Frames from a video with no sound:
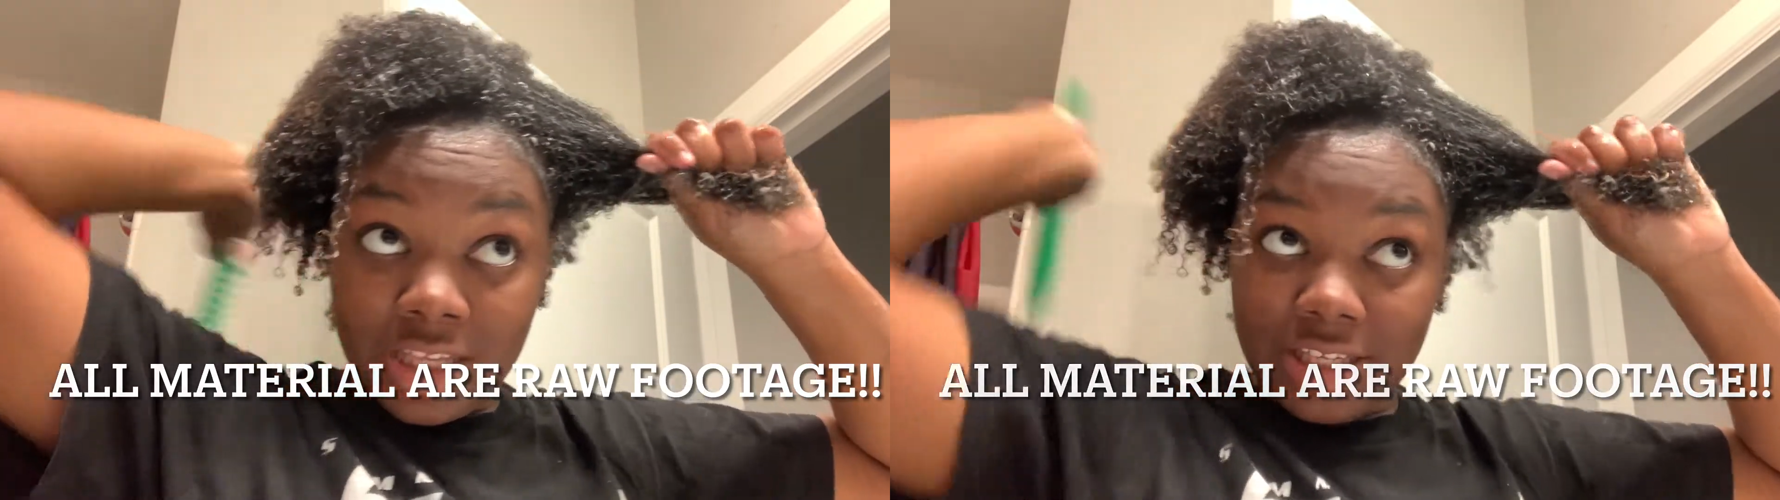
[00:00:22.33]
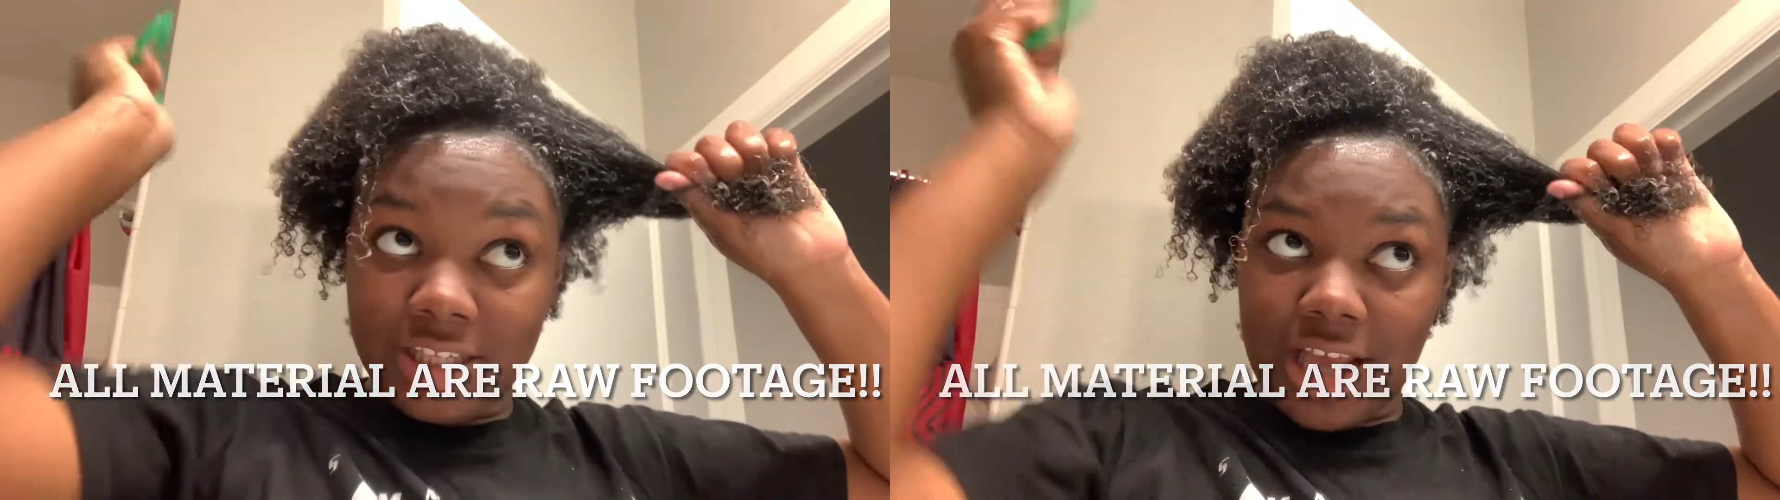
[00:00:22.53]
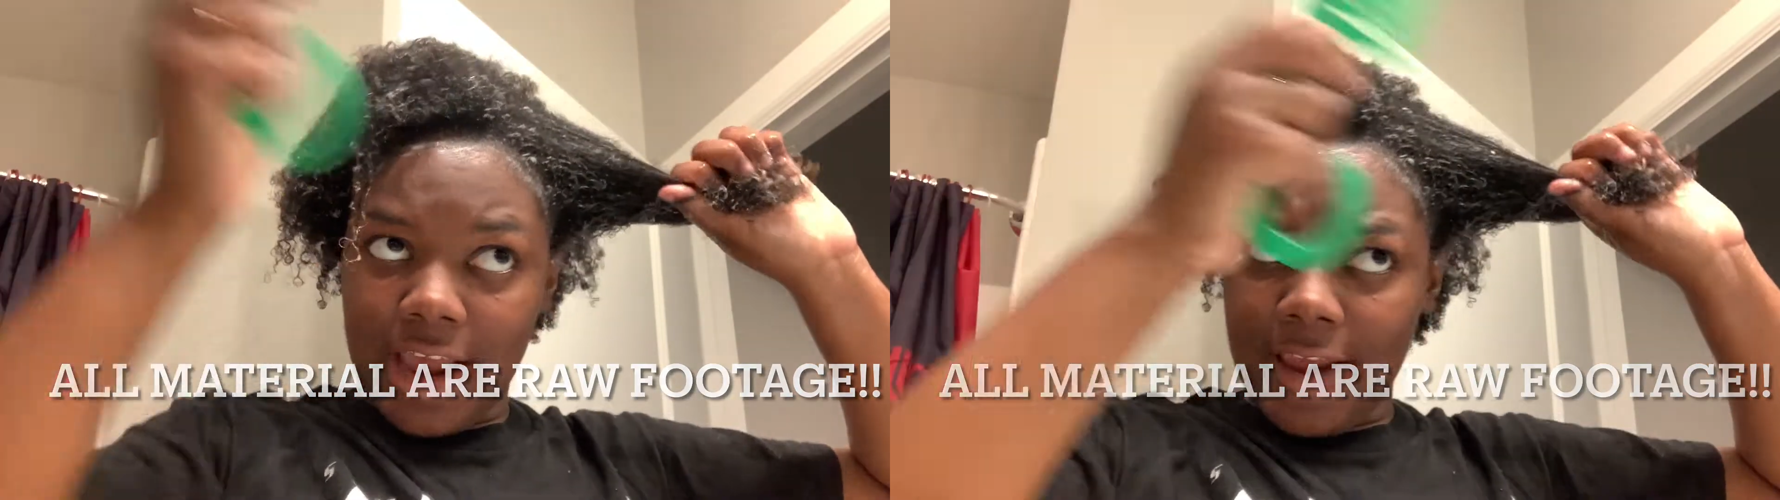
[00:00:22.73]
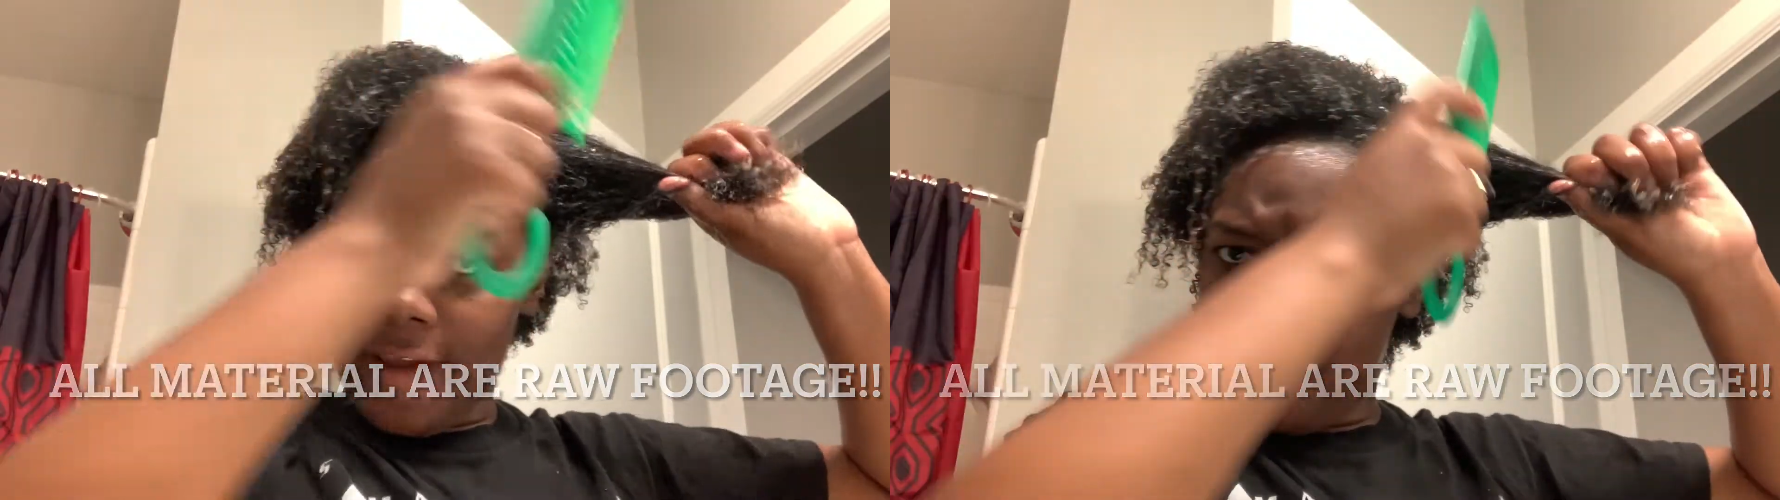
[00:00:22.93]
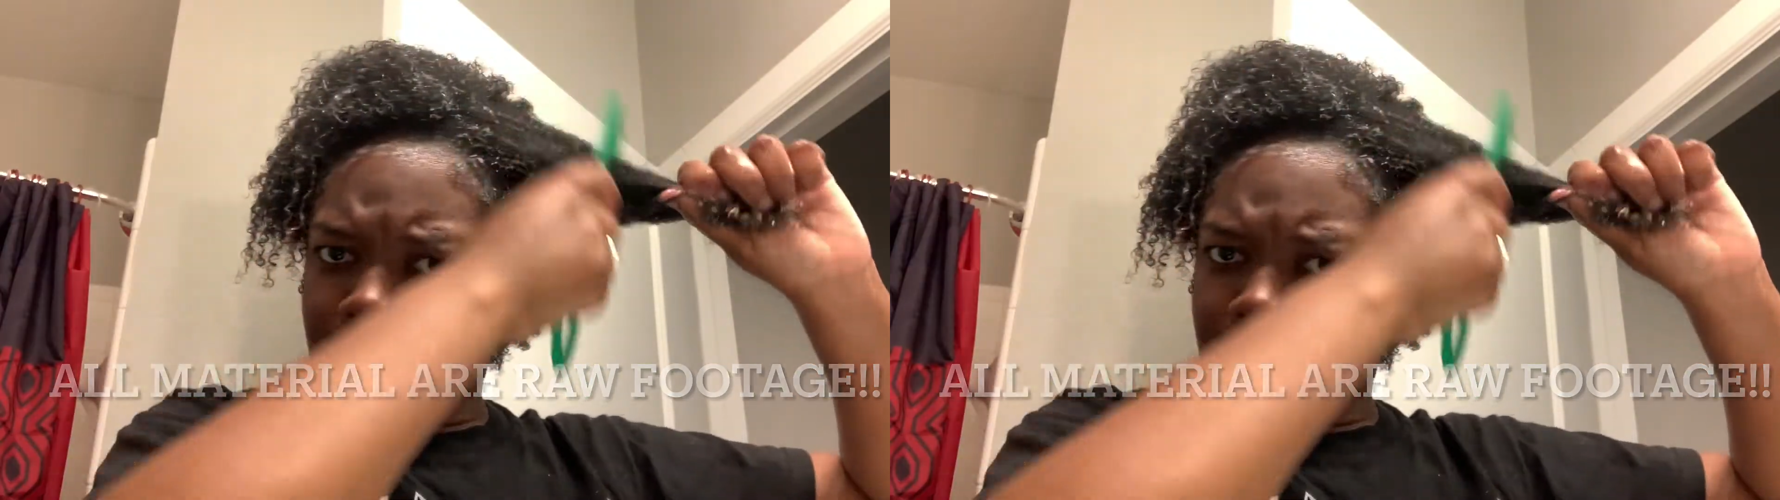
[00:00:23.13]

It's day